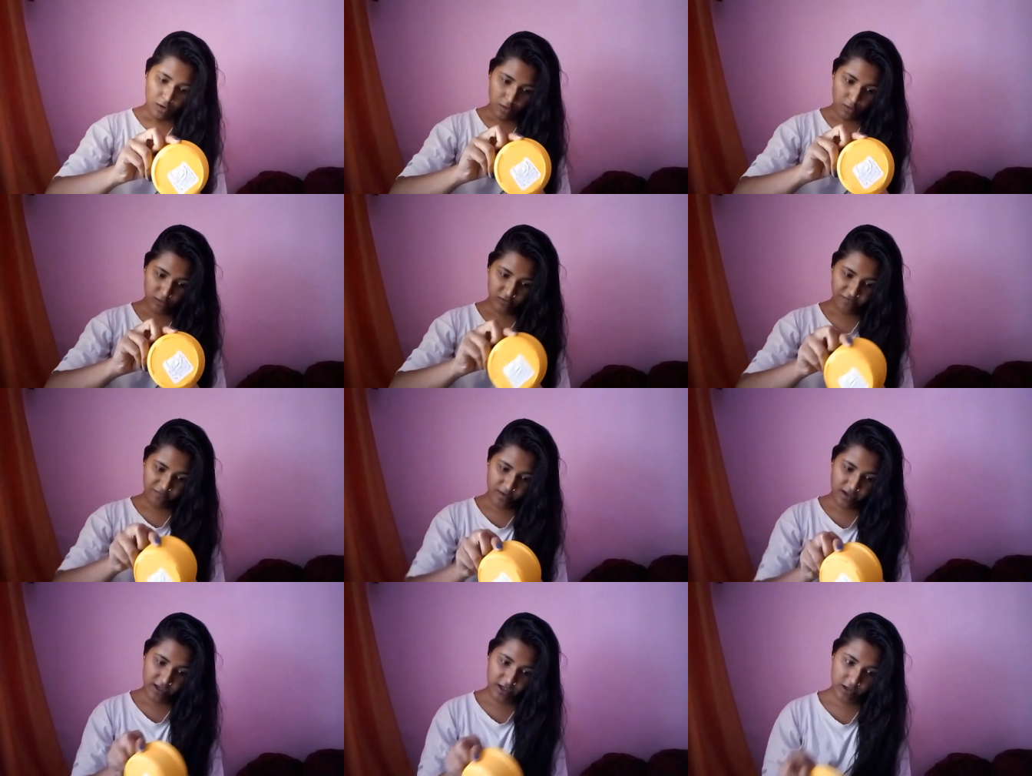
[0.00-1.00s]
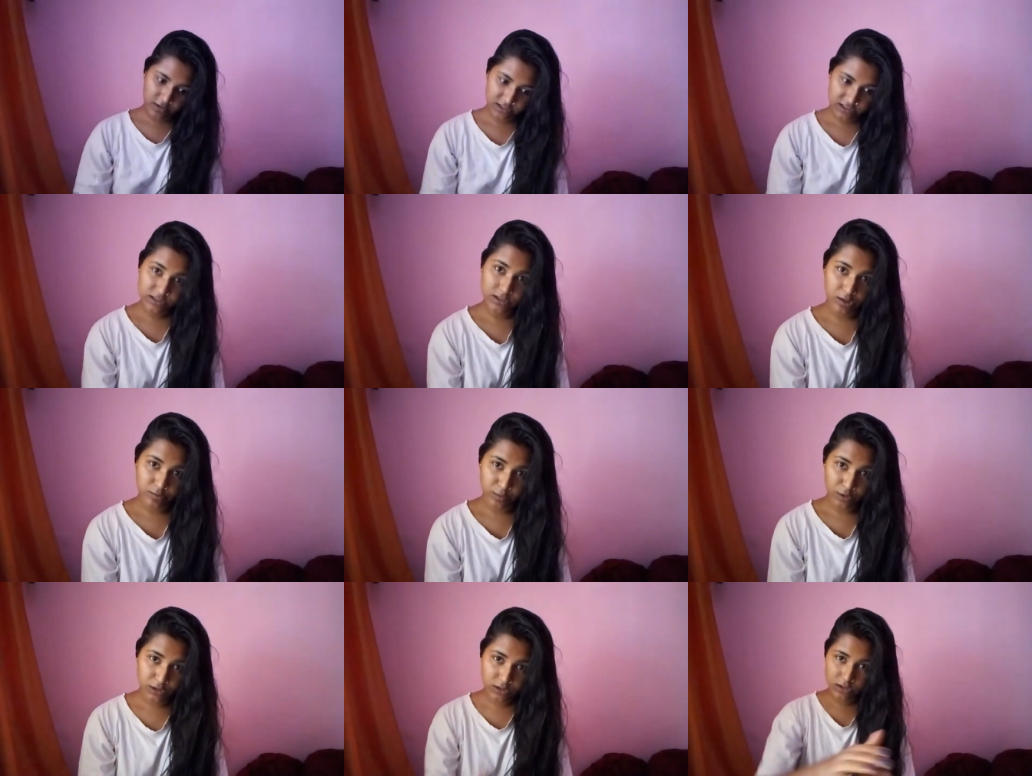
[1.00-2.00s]
all of my hair is
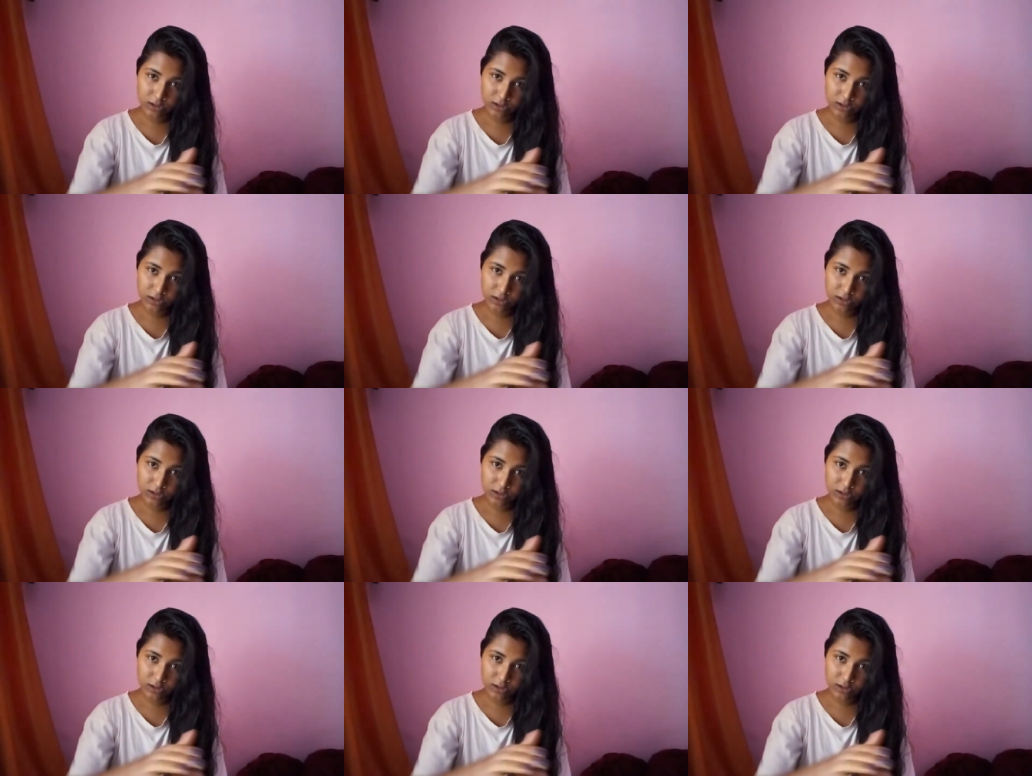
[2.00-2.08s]
covered.